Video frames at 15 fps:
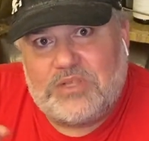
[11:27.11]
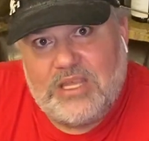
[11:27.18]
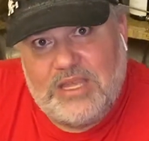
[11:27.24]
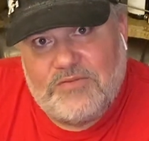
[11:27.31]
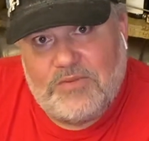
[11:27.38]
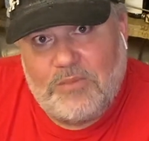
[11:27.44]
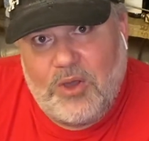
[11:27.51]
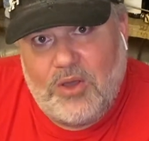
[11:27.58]

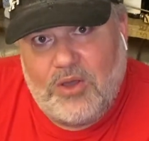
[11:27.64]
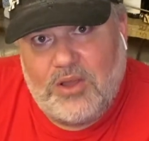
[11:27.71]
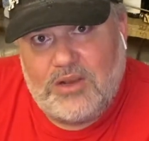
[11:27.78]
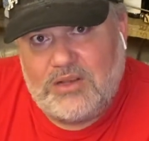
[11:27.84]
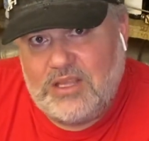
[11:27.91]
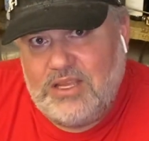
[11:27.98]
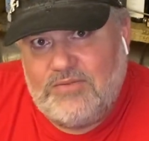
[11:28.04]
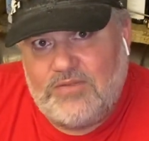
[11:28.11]
Leave them
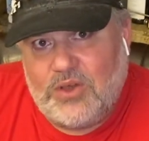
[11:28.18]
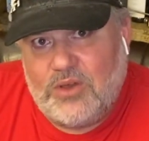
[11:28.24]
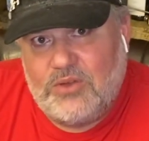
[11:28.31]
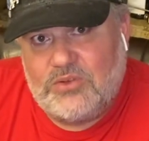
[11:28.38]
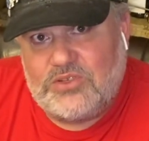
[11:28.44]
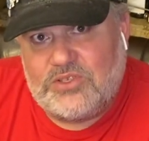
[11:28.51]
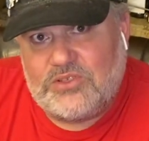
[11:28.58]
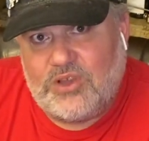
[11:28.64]
on, leave the
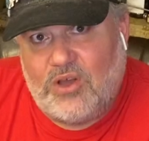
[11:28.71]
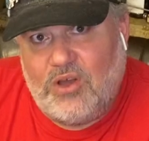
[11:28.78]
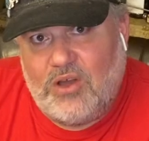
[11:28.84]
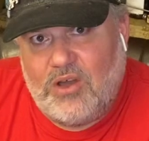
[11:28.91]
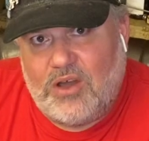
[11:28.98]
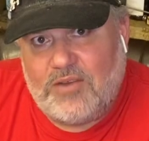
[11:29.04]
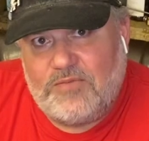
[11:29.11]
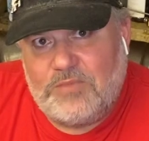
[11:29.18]
hoses
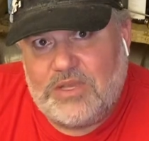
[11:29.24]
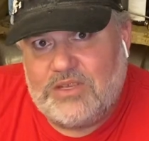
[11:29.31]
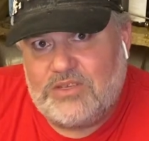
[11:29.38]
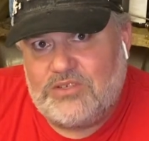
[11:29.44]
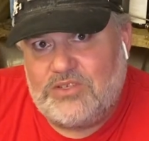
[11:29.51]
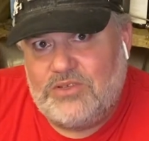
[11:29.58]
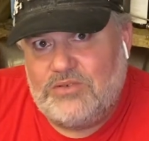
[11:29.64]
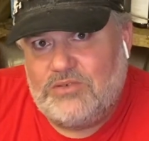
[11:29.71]
off,
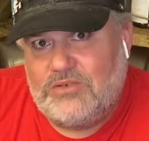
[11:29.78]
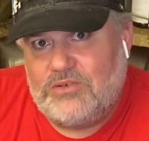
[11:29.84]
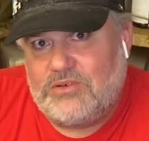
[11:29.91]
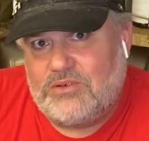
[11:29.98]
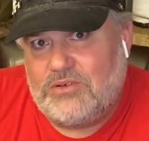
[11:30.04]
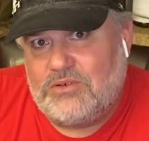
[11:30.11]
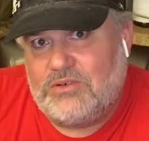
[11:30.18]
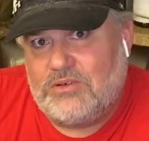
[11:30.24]
because
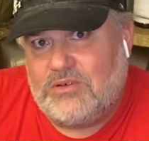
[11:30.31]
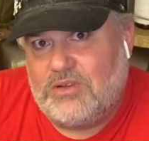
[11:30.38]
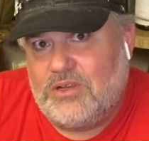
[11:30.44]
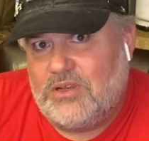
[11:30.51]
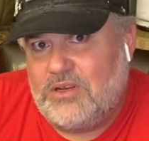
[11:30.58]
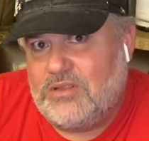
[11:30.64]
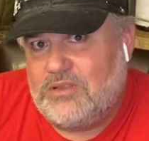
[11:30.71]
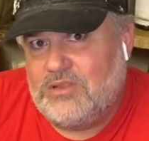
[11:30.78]
you're
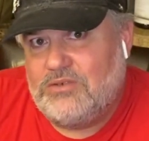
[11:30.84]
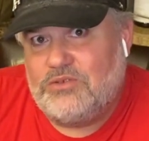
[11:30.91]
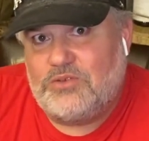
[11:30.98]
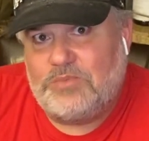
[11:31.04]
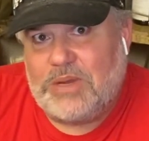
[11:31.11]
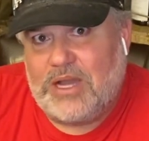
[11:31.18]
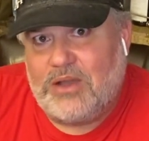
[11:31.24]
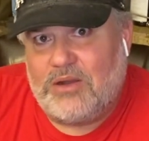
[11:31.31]
going to lose
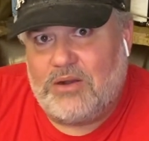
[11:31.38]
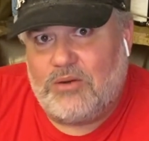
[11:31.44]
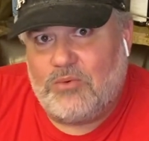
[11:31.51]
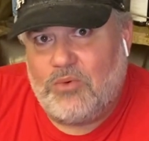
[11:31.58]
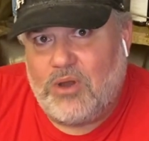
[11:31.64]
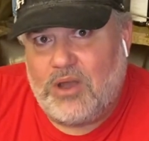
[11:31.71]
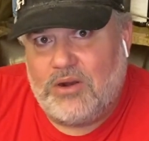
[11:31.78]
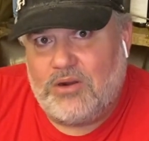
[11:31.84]
power,
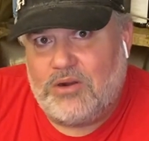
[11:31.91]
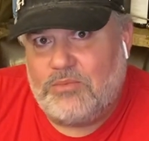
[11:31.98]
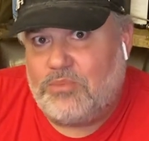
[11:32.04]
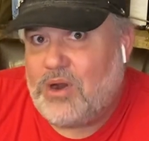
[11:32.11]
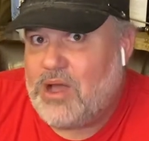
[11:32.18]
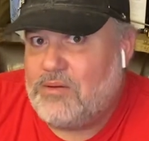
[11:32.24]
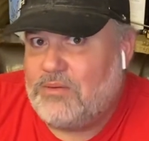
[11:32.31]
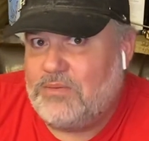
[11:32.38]
water and
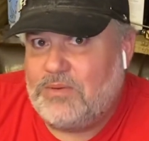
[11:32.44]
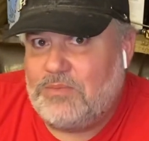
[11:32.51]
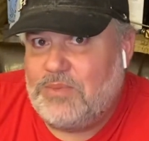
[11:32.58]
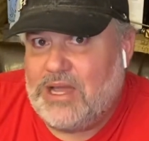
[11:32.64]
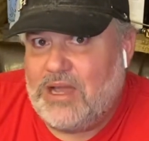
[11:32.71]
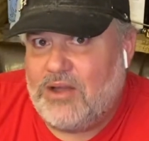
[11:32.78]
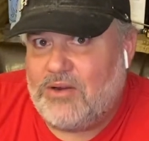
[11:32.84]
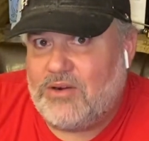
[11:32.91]
probably
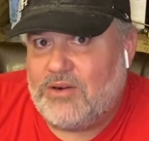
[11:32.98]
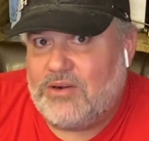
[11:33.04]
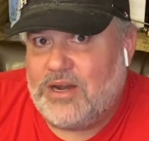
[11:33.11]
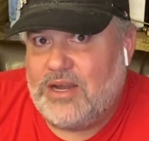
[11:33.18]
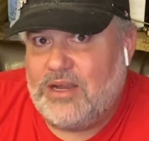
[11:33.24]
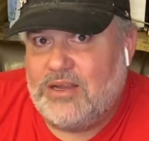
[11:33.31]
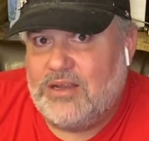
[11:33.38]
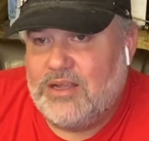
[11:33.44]
power,
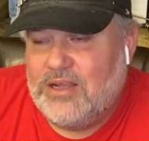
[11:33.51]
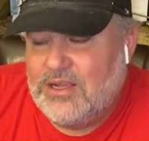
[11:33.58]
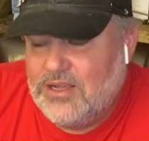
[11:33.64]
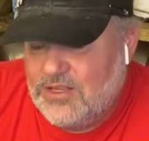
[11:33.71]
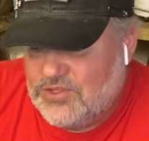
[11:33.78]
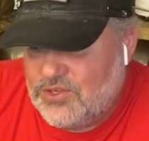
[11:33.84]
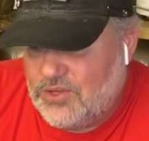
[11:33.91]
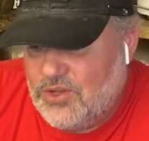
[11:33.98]
right?
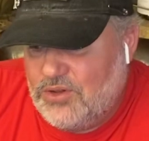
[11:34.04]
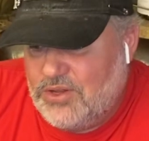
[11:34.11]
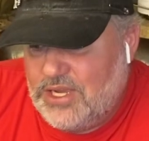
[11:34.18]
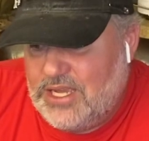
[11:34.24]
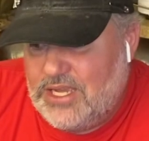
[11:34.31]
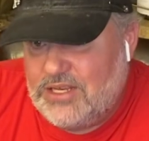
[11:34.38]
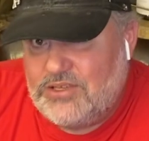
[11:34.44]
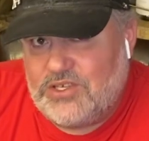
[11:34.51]
So go
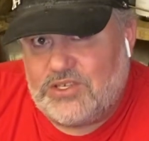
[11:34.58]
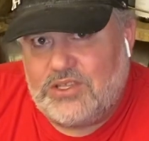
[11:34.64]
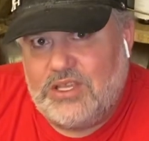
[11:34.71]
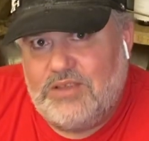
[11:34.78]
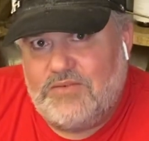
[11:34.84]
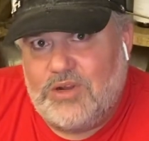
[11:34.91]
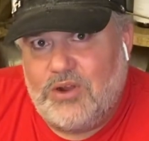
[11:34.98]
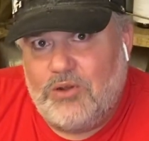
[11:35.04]
ahead and just
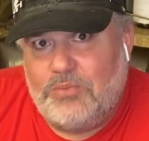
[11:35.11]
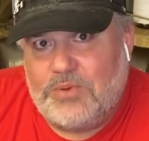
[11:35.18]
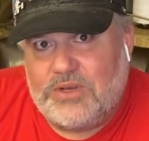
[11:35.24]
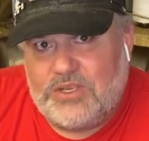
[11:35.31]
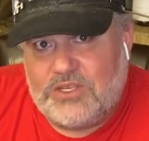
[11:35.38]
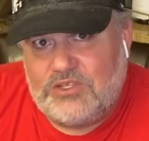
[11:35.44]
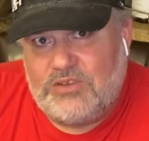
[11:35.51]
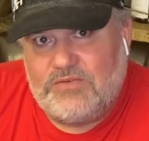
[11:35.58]
leave it open
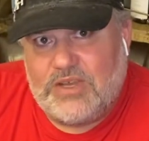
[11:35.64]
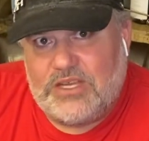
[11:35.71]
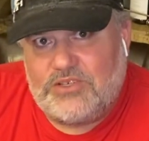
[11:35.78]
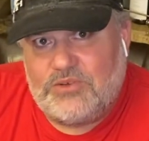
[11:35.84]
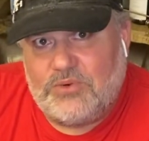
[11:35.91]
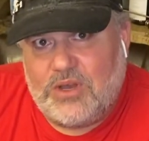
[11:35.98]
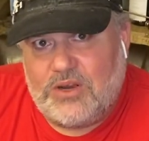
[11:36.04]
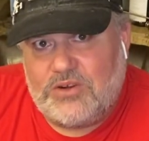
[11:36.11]
because you've got
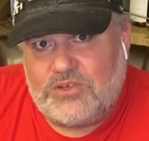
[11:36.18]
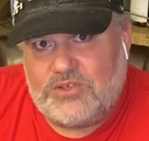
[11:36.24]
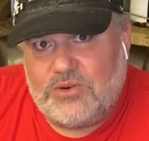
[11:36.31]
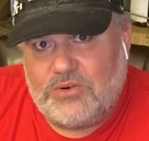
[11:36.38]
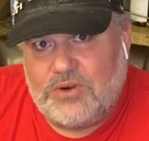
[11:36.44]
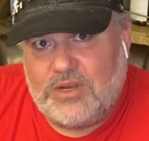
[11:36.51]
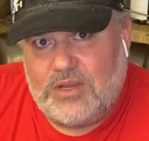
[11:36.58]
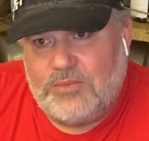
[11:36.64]
your water
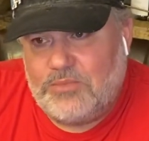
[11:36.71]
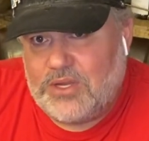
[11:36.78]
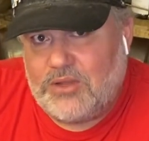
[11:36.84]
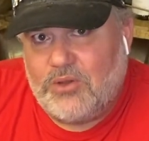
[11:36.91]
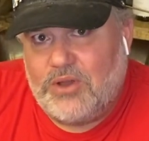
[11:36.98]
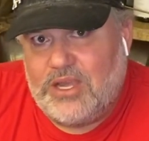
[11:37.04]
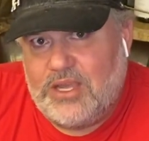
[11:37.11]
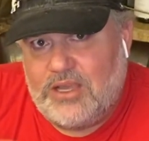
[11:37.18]
stored up, but
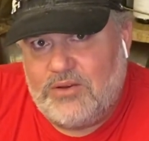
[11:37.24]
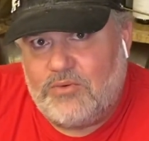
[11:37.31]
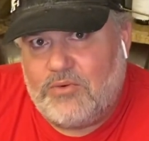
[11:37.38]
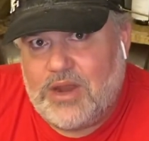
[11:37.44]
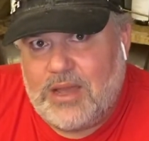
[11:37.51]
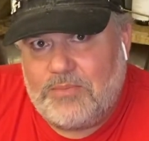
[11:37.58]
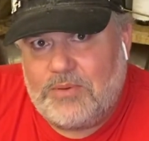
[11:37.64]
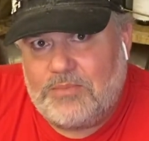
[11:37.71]
go ahead and
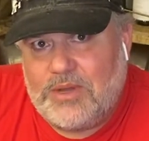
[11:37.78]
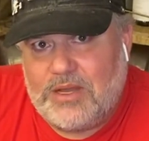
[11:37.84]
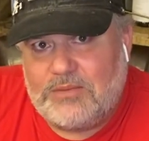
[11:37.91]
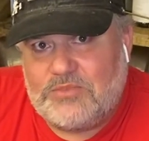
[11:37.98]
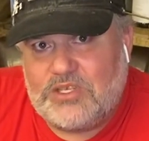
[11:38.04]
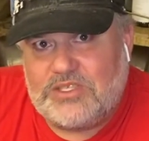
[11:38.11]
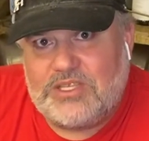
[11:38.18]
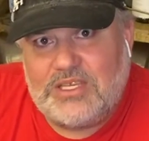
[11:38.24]
wrap them up
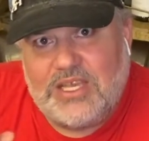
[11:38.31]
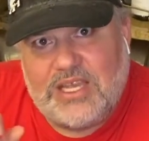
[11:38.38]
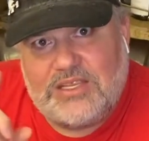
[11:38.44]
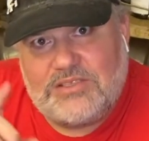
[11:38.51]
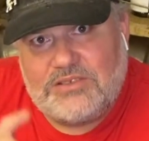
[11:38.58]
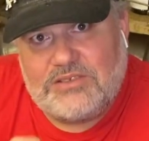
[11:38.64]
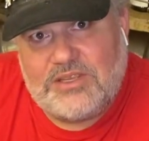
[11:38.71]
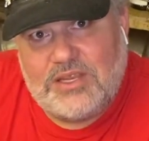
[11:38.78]
just in case
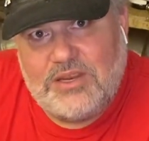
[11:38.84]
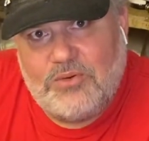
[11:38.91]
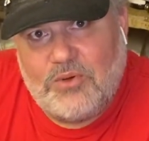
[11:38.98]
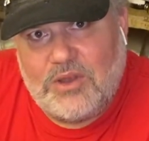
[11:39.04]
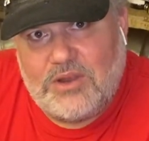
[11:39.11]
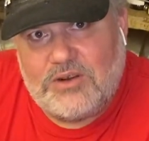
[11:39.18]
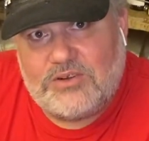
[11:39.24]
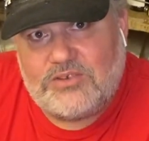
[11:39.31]
there's any
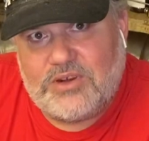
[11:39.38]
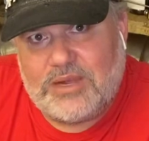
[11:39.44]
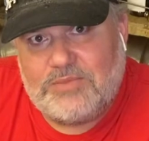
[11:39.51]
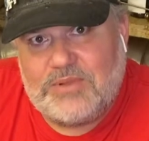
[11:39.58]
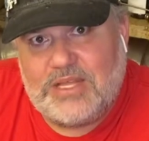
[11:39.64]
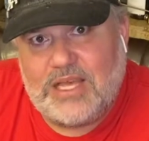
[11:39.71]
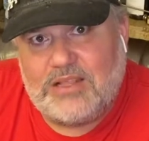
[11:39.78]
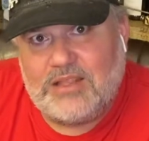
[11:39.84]
water trapped
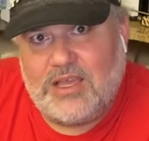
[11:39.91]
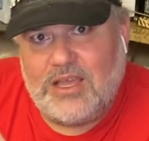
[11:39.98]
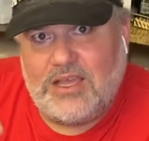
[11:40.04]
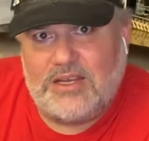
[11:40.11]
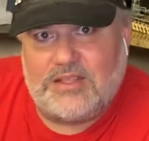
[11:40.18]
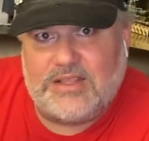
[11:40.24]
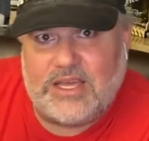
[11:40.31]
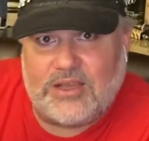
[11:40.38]
in that
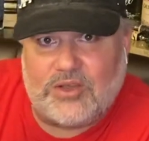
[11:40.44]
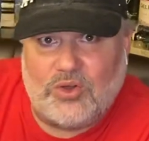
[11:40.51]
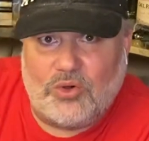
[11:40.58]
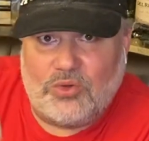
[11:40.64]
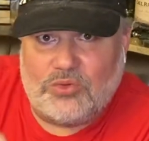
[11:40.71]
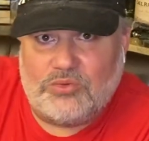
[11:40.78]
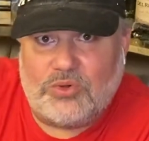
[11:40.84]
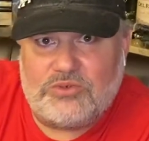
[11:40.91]
line and that
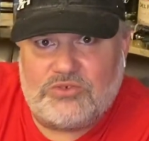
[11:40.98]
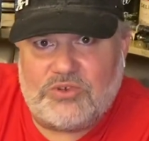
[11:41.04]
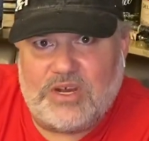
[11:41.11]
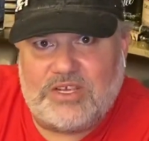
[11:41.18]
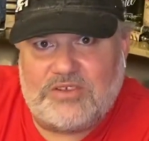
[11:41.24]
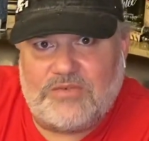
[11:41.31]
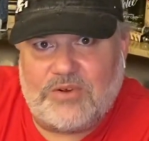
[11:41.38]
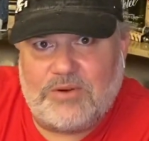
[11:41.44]
cold won't
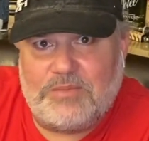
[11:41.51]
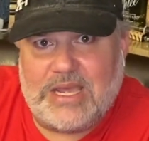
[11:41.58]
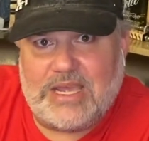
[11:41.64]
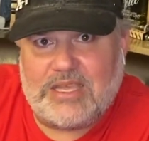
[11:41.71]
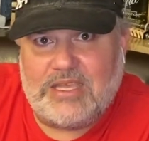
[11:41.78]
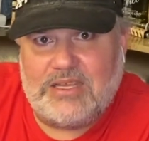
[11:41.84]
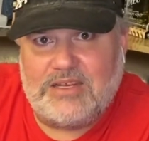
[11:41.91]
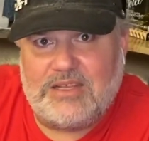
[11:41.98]
transfer
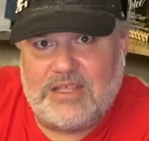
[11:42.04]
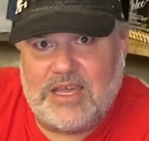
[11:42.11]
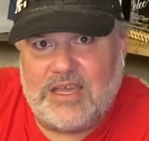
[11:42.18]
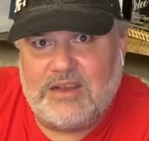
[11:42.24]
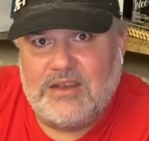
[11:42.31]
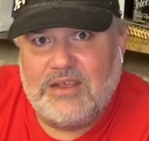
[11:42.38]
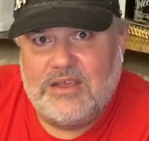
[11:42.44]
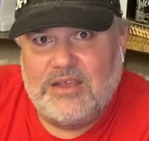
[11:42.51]
back into
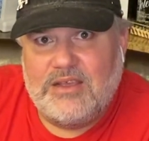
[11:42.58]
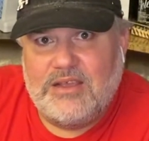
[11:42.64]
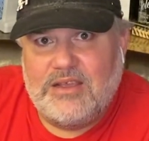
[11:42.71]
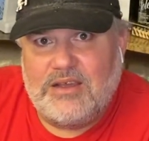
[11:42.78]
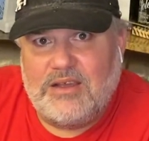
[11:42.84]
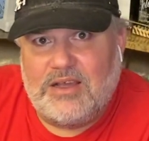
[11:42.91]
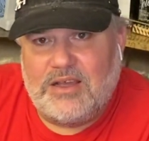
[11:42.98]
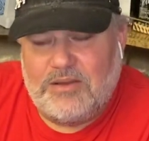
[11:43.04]
that
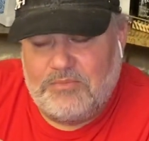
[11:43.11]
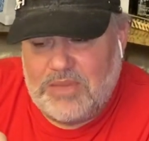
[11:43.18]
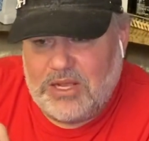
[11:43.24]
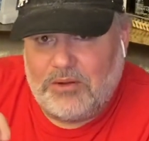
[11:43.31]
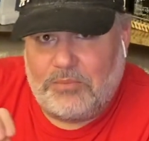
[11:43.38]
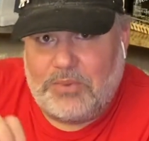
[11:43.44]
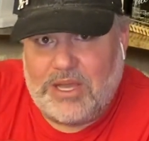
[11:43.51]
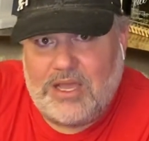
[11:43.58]

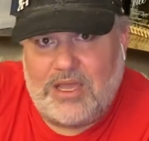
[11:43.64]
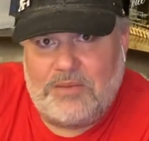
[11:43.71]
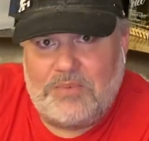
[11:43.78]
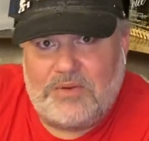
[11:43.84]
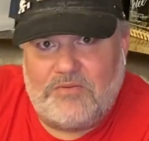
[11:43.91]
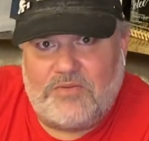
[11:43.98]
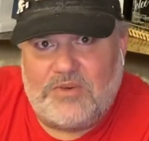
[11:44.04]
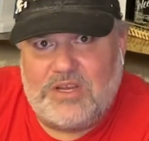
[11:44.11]
metal pipe
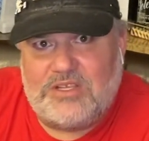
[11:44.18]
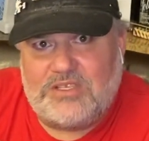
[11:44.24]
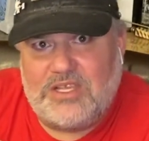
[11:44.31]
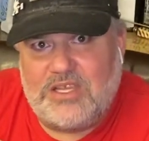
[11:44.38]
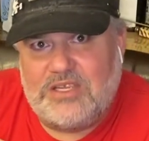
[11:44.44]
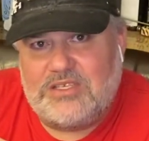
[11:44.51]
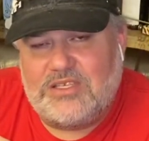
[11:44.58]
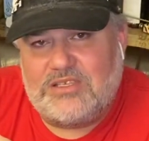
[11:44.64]
and freeze
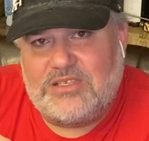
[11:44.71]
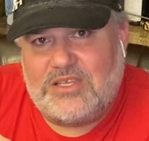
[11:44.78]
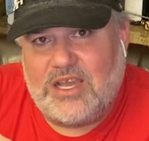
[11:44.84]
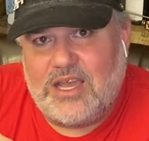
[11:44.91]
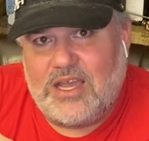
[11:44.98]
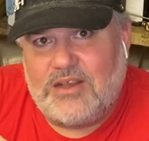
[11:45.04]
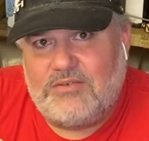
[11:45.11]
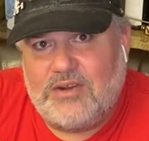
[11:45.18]
things
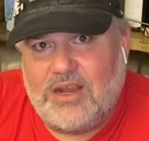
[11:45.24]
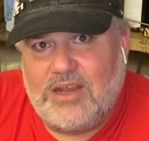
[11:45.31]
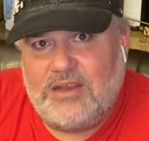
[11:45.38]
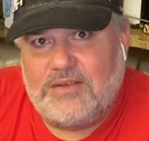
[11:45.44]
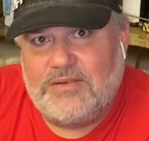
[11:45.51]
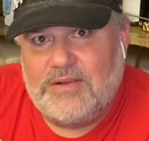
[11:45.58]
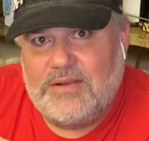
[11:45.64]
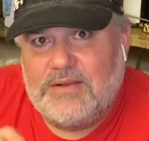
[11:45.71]
inside, right?